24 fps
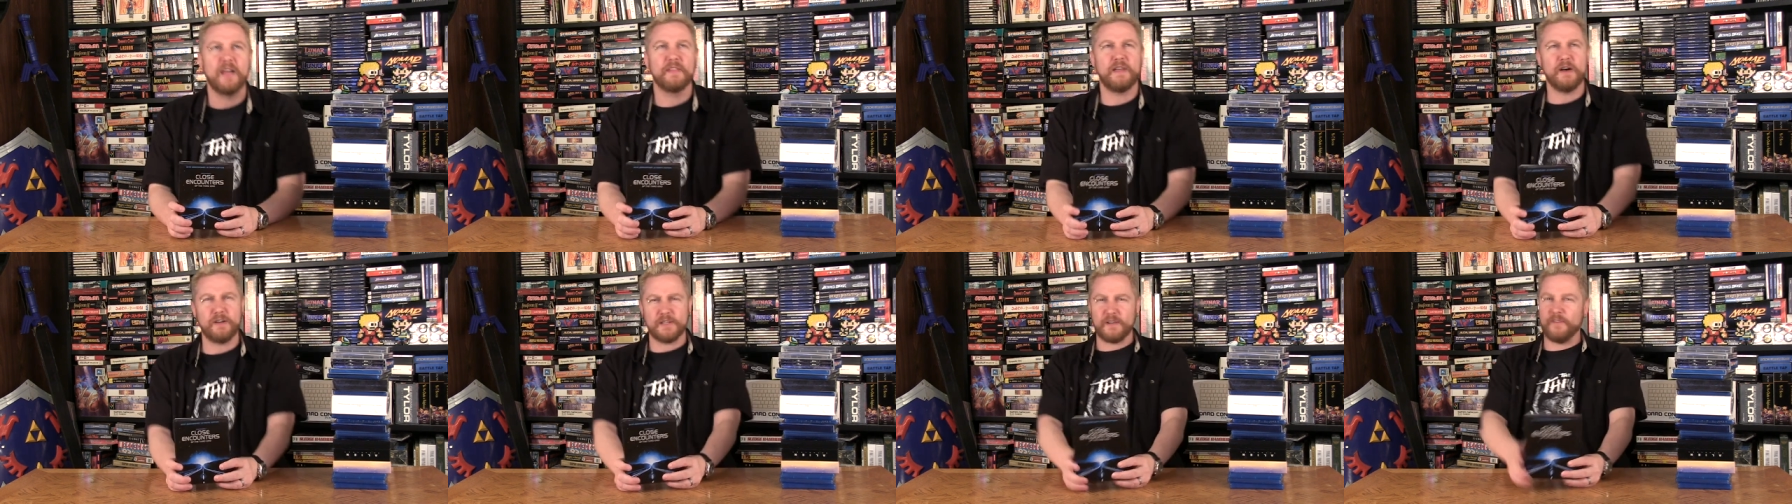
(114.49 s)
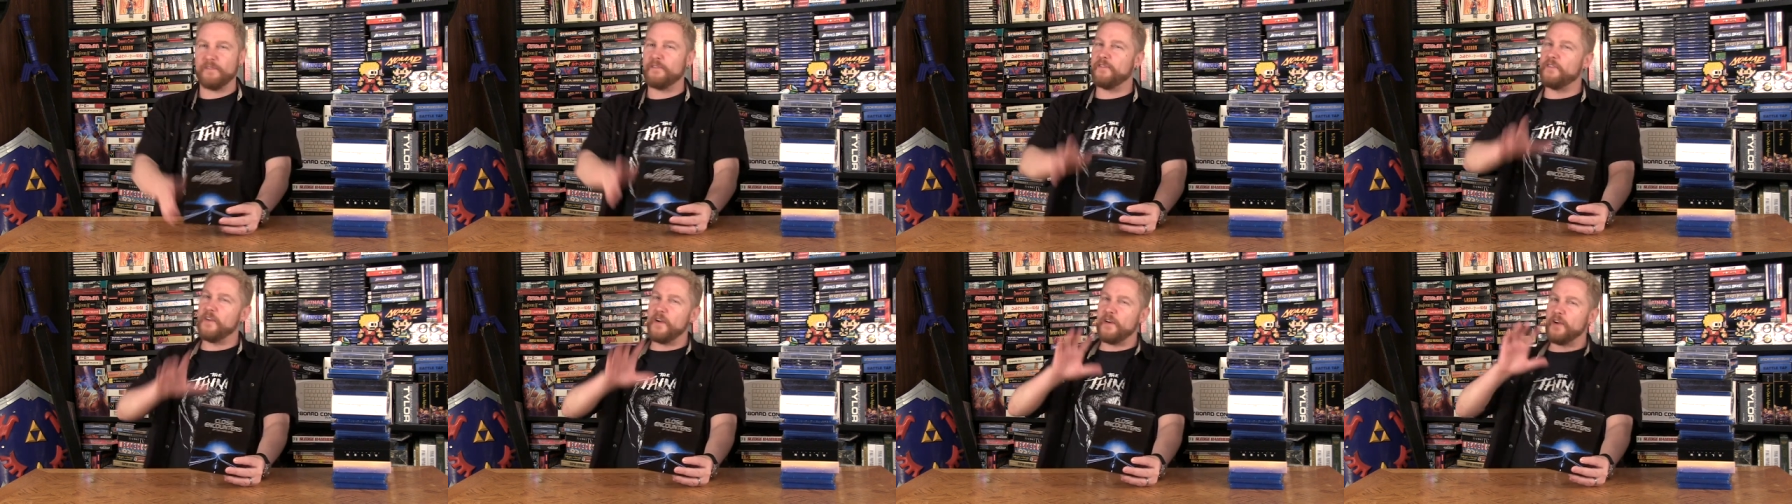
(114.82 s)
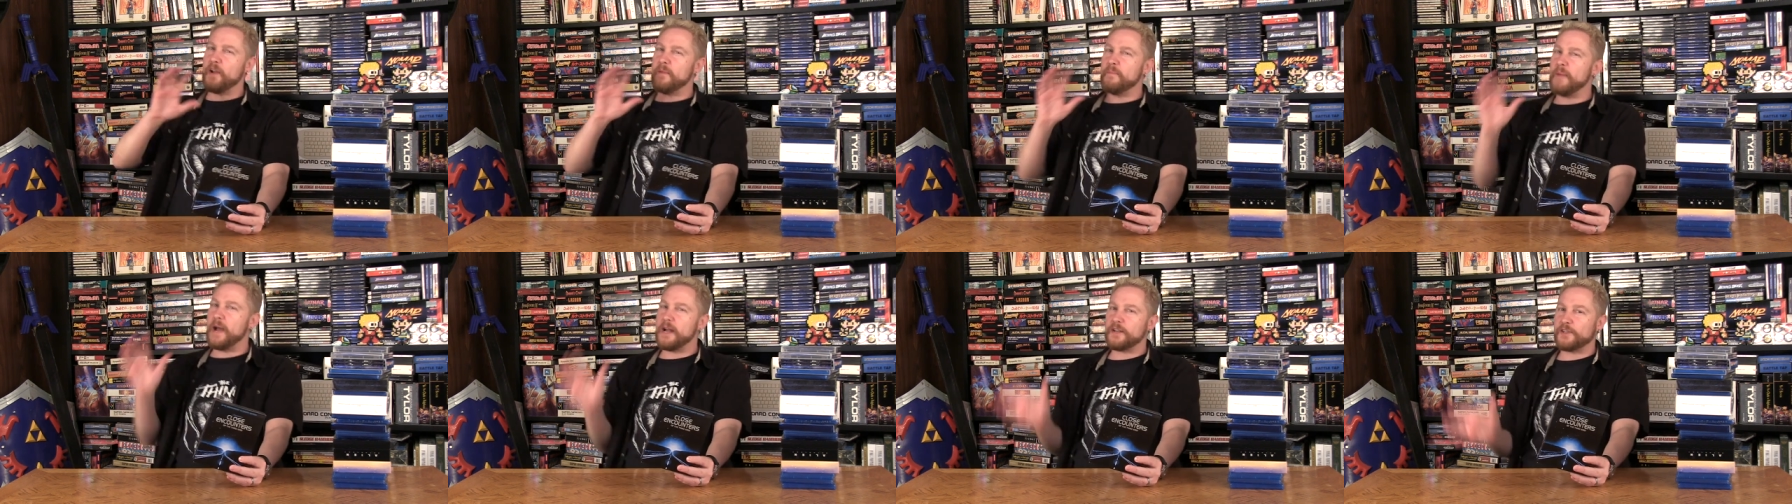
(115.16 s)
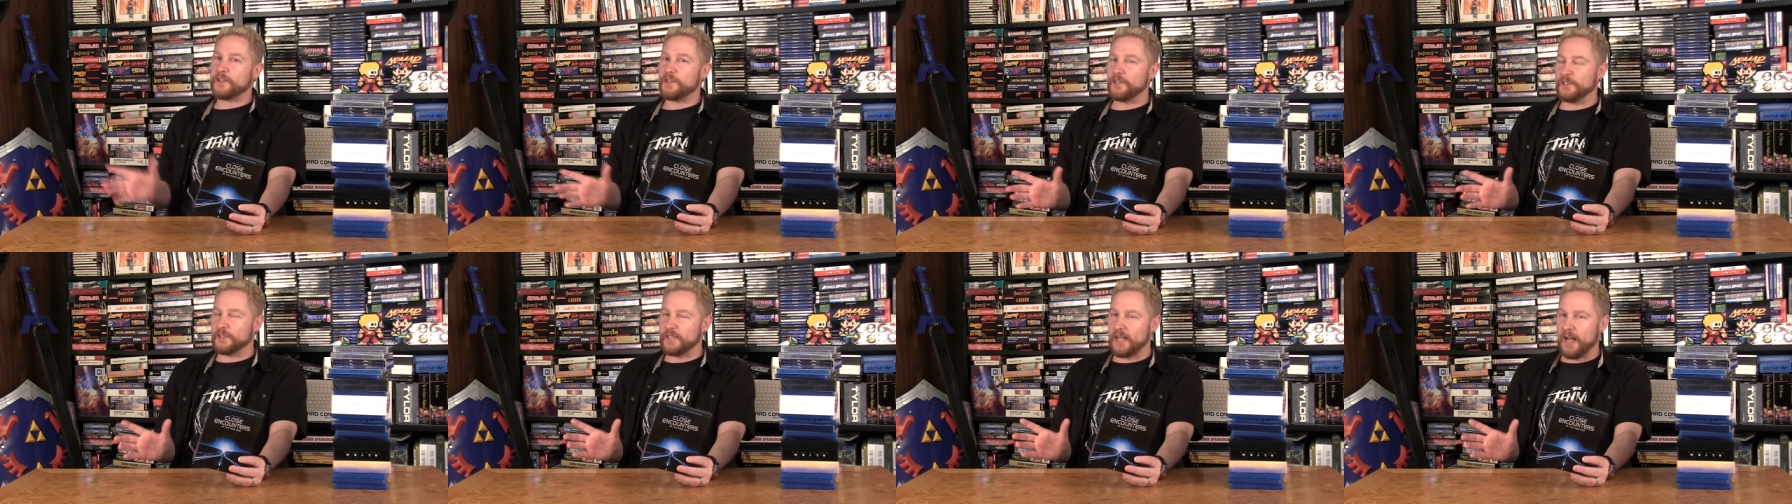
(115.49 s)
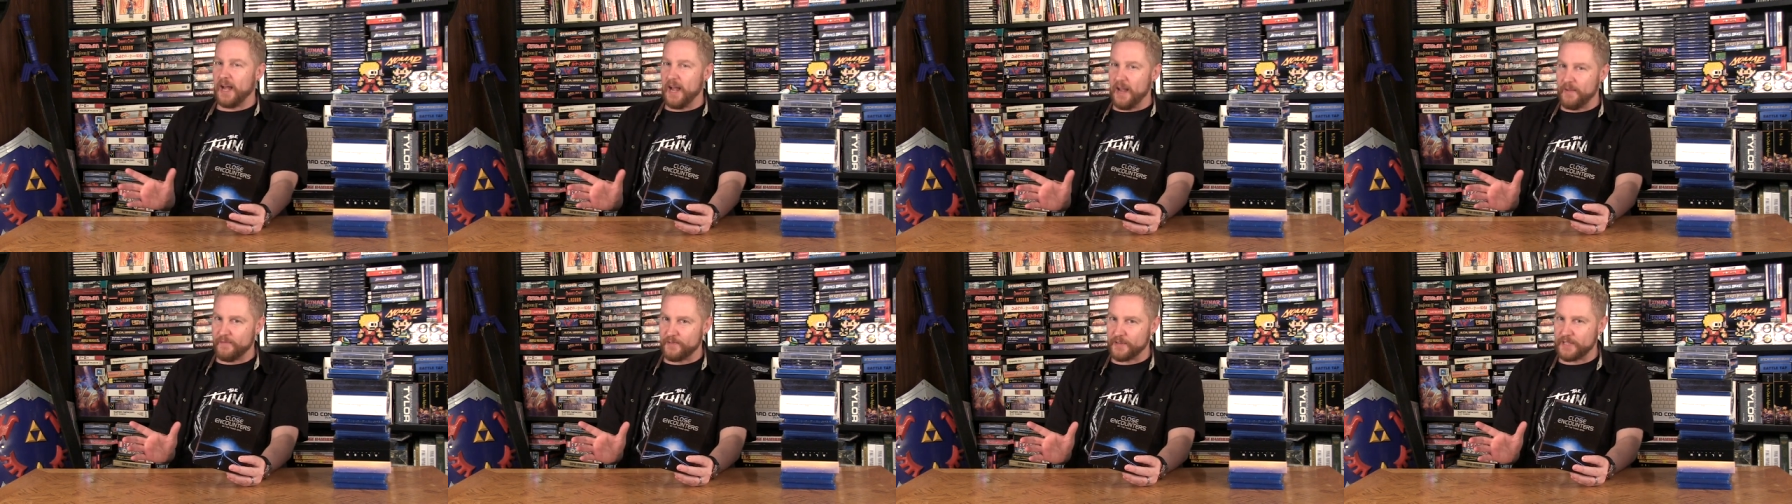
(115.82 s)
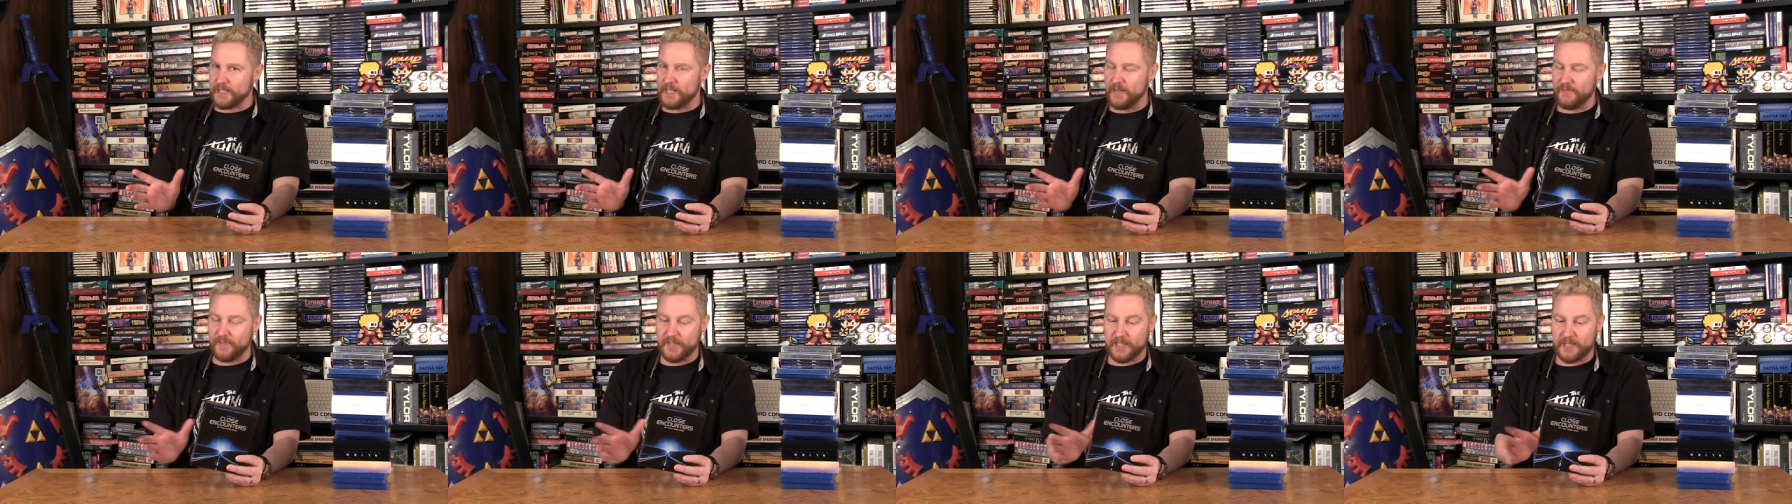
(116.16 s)
That was a very magical time for
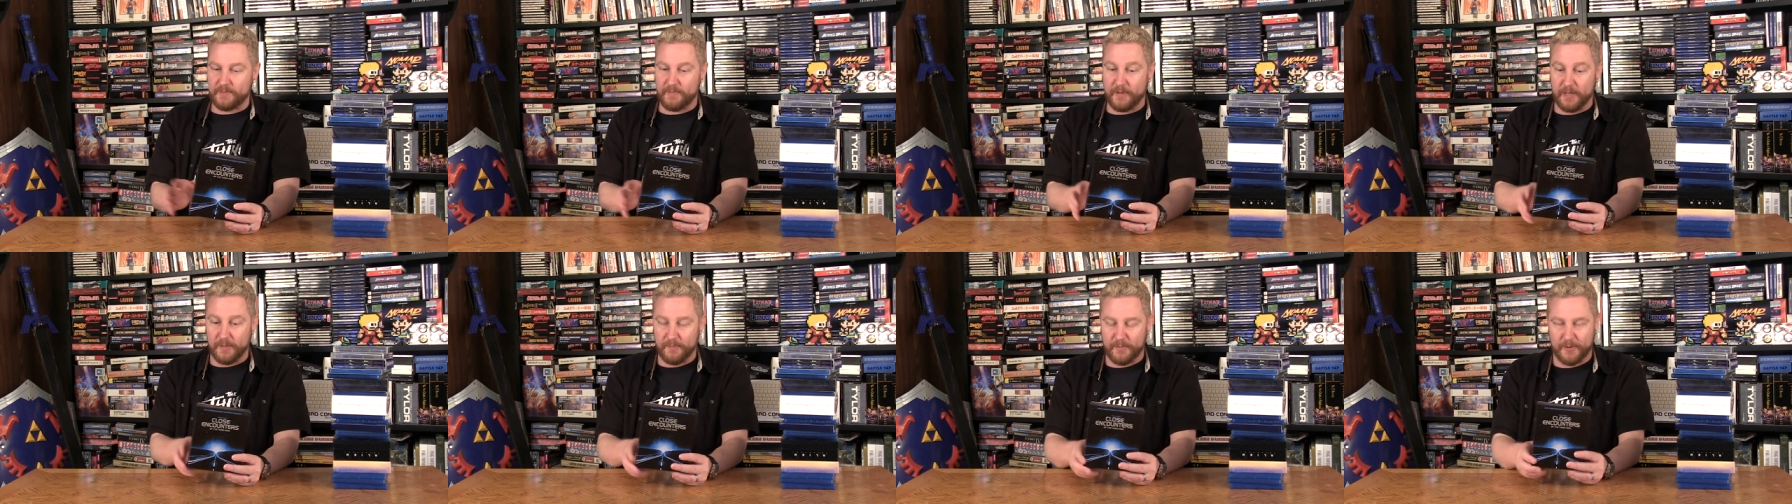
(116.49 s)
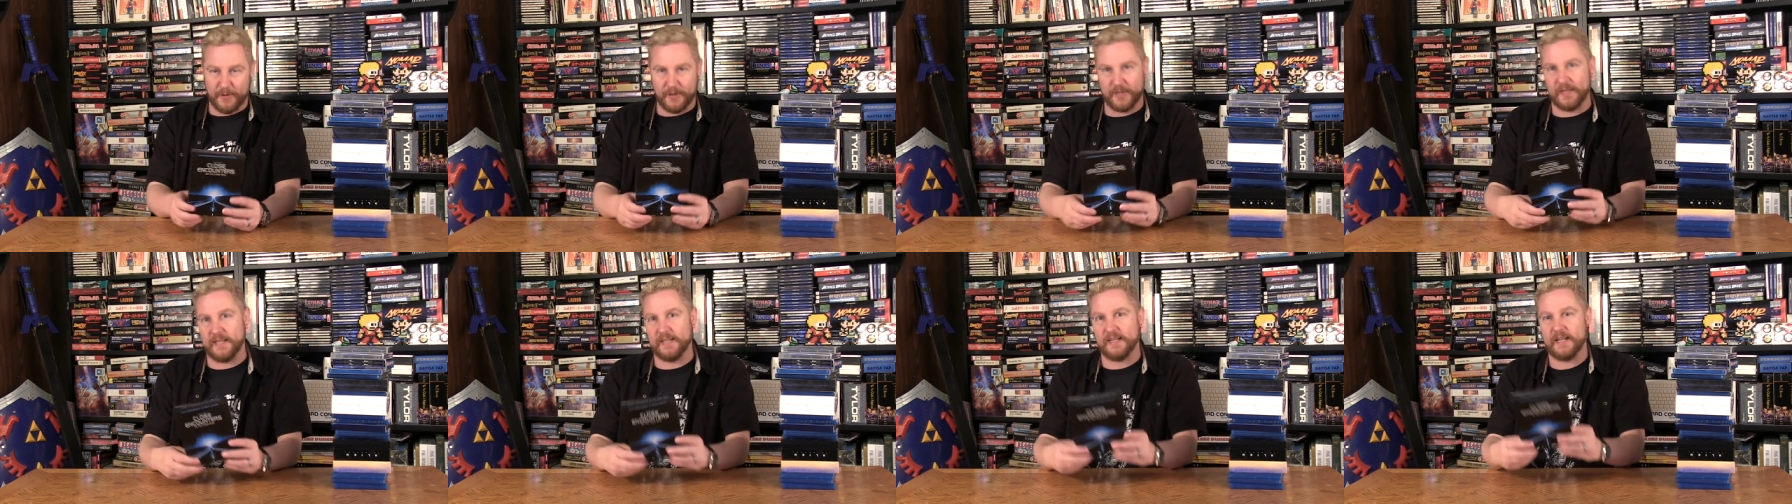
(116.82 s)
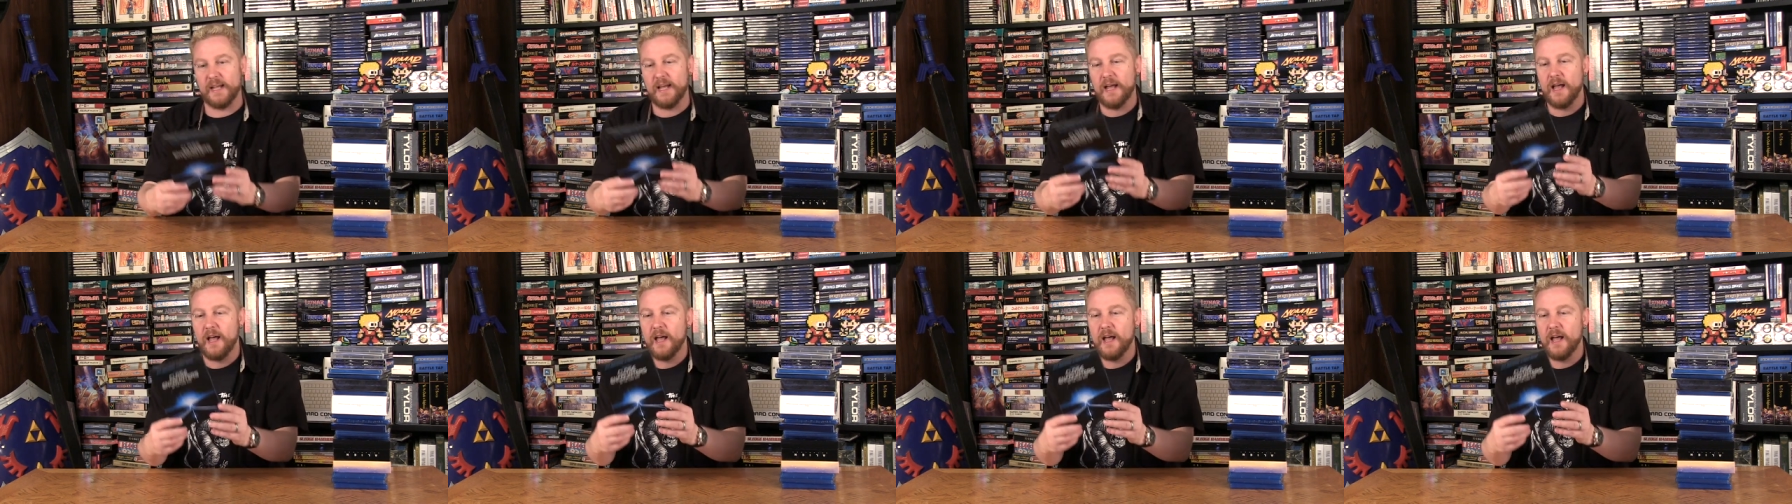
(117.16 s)
Steven Spielberg, and